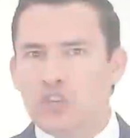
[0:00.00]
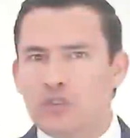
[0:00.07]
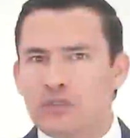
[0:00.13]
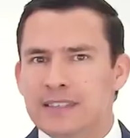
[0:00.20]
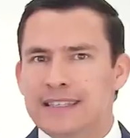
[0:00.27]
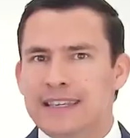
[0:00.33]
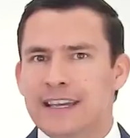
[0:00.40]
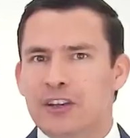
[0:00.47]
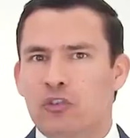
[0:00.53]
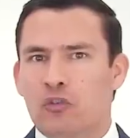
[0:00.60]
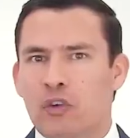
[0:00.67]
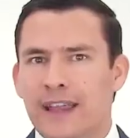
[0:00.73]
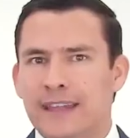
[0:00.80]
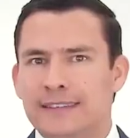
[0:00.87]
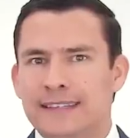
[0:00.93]
you see a
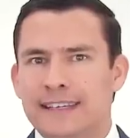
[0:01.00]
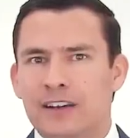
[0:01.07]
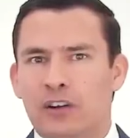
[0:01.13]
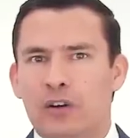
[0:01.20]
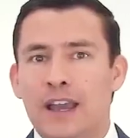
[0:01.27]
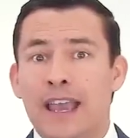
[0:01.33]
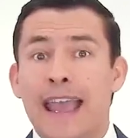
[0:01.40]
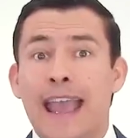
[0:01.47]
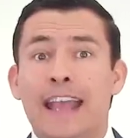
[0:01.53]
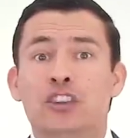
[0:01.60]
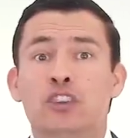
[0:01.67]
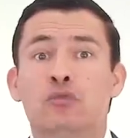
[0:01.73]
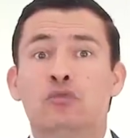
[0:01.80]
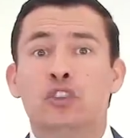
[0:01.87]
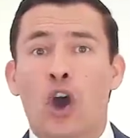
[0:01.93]
great deal
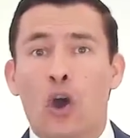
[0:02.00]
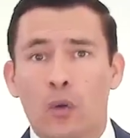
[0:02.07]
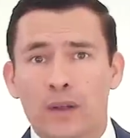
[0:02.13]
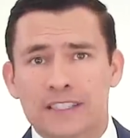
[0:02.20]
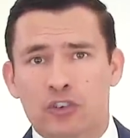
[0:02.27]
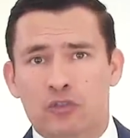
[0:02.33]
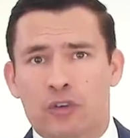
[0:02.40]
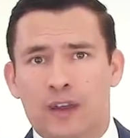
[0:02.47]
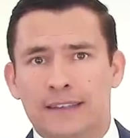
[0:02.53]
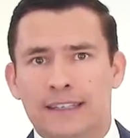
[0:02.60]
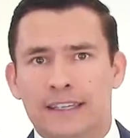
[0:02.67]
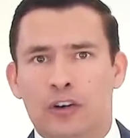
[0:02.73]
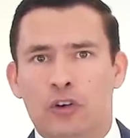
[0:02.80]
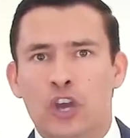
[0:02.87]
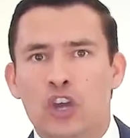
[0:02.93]
and you know it's a great
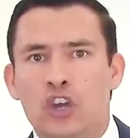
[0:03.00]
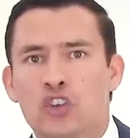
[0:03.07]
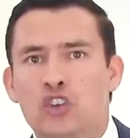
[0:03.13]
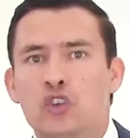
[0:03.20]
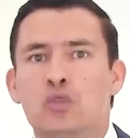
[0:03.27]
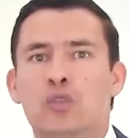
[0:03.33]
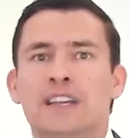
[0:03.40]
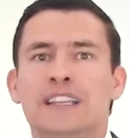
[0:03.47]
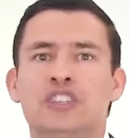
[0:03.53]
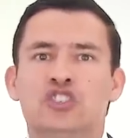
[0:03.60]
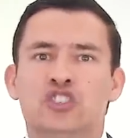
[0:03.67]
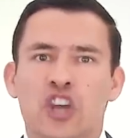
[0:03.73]
deal, you can